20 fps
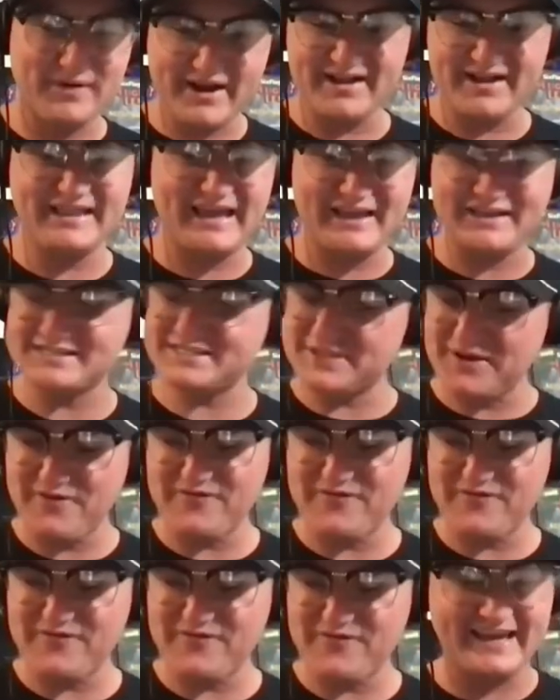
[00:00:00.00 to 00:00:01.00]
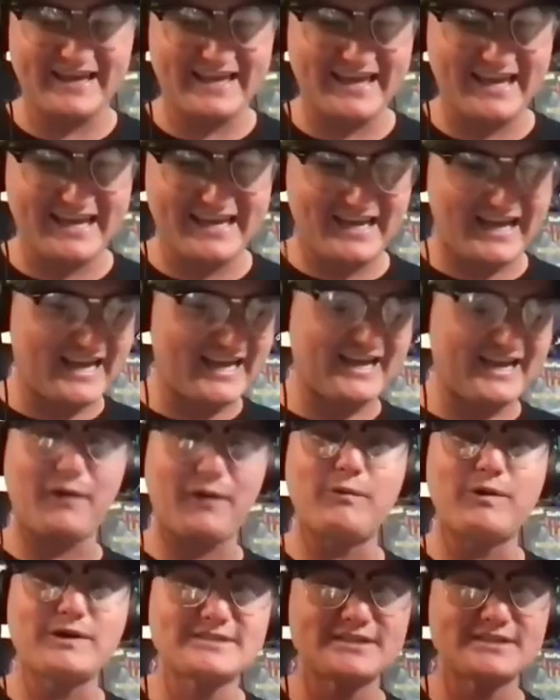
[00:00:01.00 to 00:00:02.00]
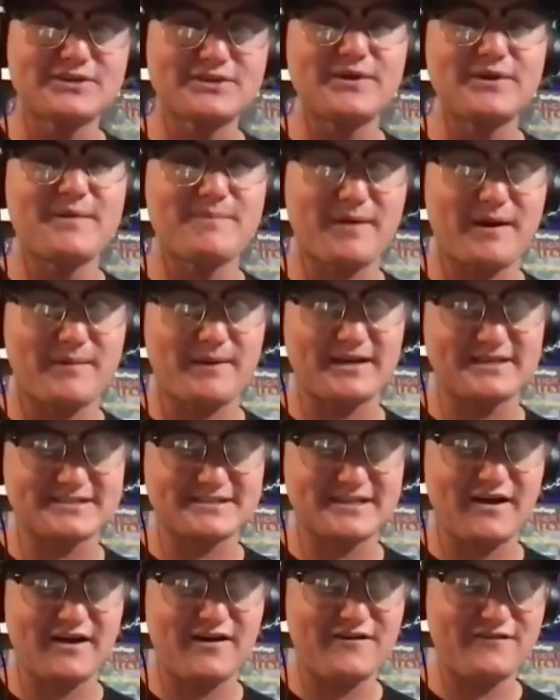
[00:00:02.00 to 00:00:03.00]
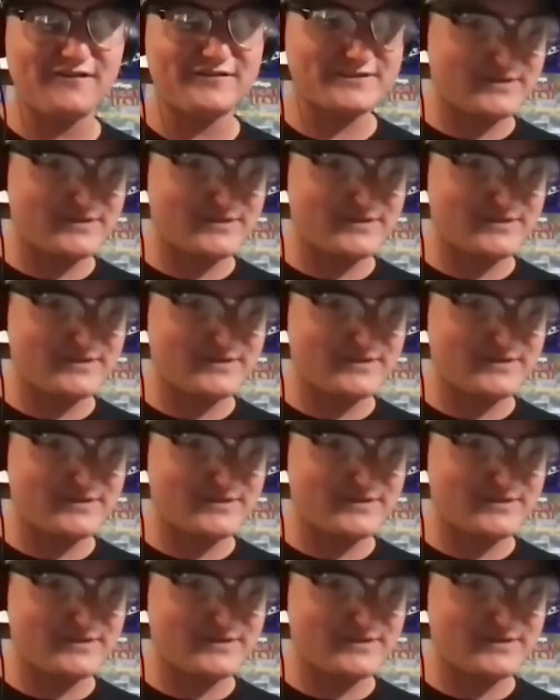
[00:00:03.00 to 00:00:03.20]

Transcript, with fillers: Right, like, so, fr- like, I, I wasn't doing it by myself.